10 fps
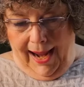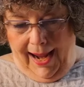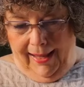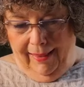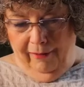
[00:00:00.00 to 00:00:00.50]

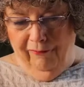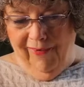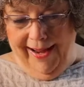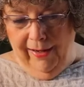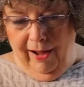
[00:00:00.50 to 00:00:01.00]
They
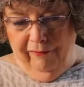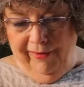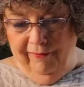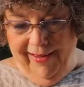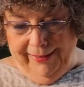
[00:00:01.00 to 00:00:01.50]
fight off
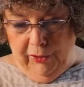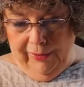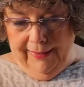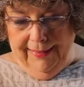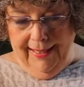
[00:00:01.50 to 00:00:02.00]

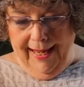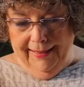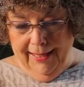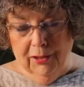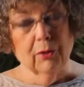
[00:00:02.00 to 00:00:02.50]
infections, and
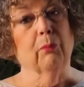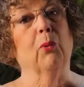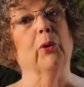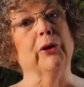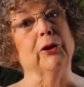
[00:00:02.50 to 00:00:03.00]
they
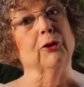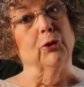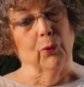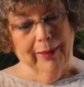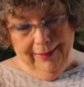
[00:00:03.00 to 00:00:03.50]
support your
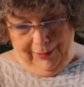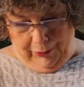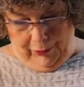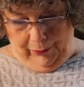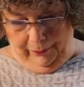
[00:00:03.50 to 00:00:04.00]
joint
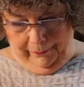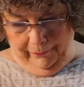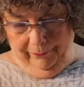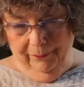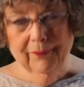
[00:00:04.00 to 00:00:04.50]
tissue.
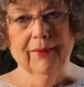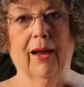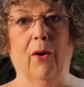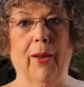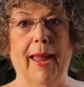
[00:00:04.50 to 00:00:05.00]

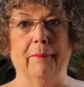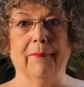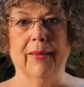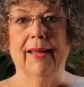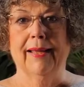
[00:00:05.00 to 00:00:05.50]
Okay,
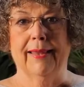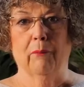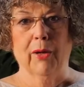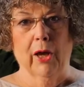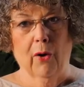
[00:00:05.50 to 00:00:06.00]
then
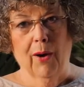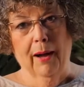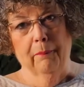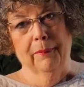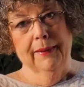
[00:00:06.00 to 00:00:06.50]
we go
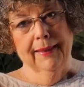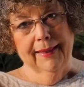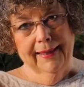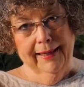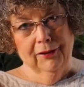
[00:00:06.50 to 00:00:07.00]
up to the
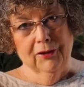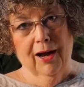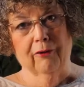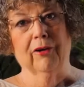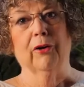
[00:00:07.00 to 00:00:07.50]
next
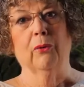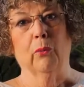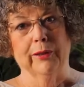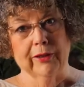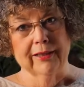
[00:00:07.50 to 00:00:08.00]
chakra,
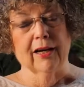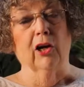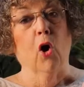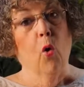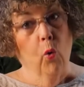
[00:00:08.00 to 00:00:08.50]
which is our
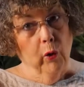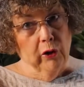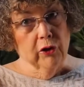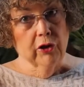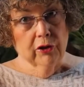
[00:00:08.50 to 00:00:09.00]

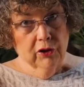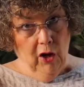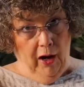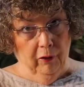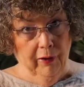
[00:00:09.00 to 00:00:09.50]
orange
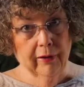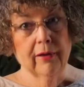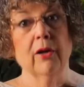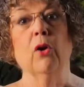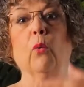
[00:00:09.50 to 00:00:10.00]
chakra.
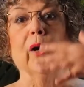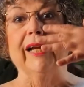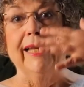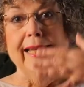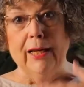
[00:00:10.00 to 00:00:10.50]
We're
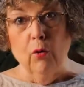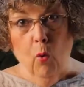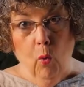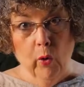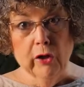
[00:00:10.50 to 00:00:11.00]
going to eat
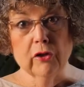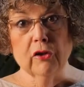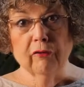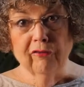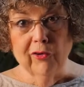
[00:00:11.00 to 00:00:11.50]
orange
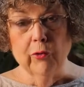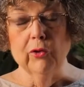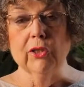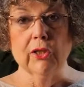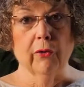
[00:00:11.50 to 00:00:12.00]

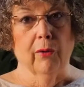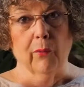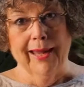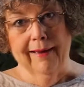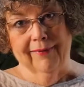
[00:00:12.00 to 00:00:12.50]
foods so that we
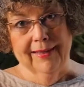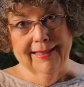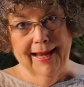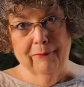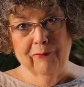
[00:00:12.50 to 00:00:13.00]
have the
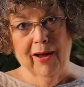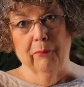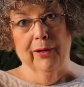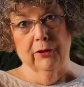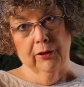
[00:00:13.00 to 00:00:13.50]
same
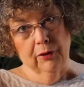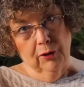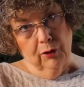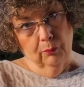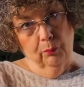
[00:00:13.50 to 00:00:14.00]
vibration to
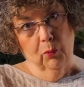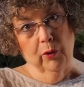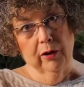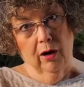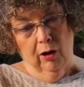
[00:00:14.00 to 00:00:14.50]

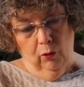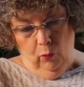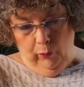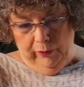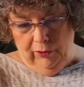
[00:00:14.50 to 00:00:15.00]
support our
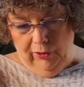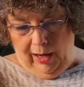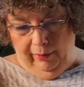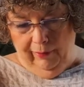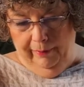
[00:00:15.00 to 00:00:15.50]
orange chakra.